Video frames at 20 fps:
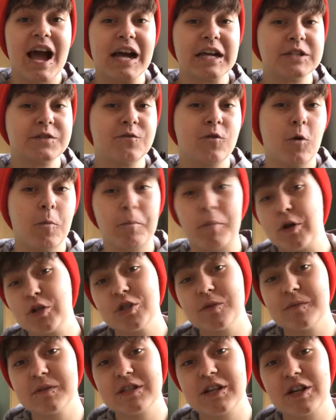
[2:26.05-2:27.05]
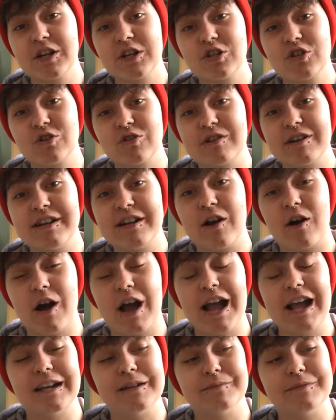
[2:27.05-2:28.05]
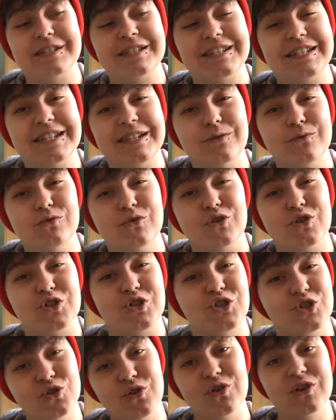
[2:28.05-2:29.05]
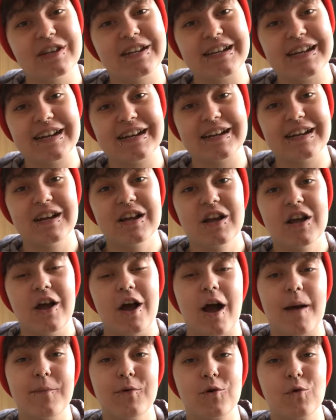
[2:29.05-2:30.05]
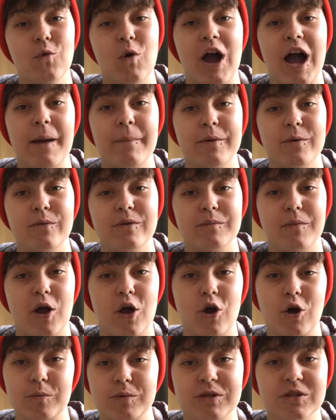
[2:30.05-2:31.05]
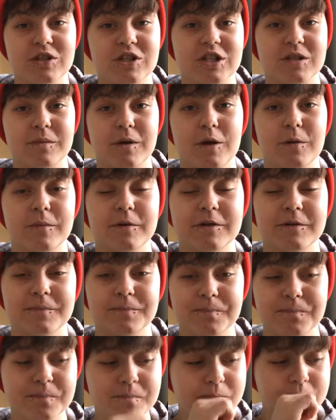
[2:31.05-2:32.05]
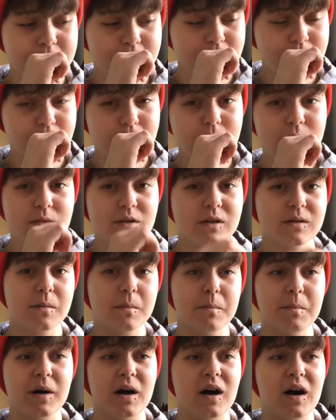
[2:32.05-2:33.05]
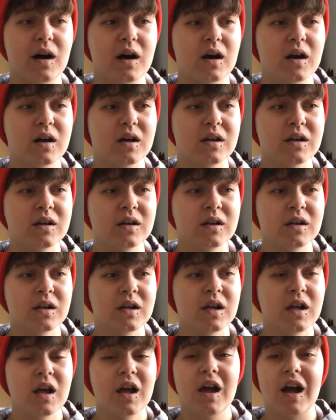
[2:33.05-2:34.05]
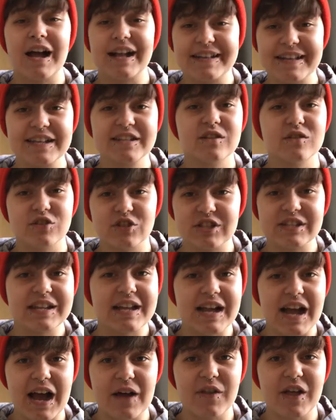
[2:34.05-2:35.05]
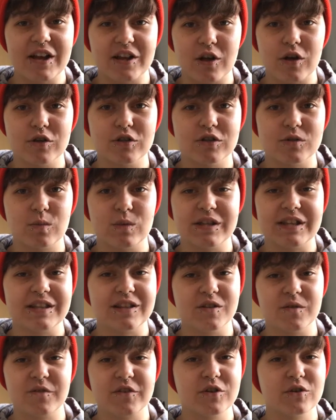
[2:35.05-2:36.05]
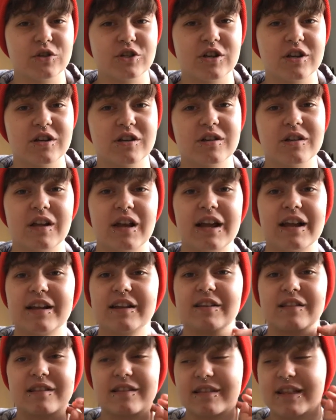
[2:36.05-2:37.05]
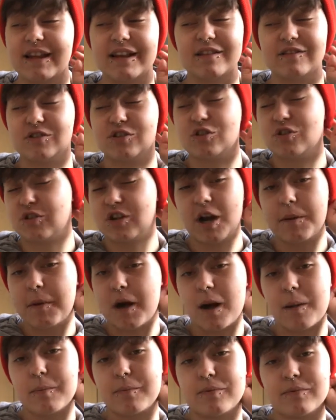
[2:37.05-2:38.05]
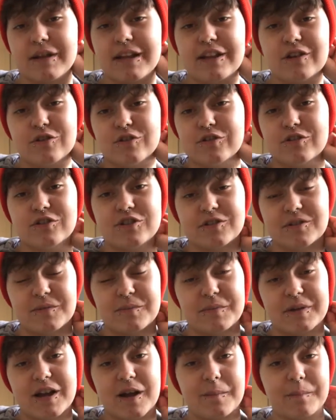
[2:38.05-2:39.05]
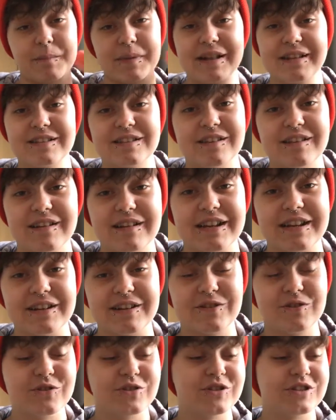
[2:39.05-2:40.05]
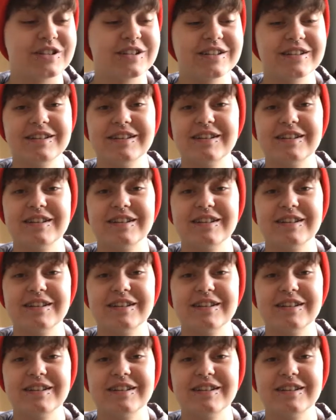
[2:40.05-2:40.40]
As for bottom surgery, I am still not sure yet. I'm not quite happy with my options at the moment, but I guess I'll just see how that goes within the future. Like, things could come up, it could become better, it could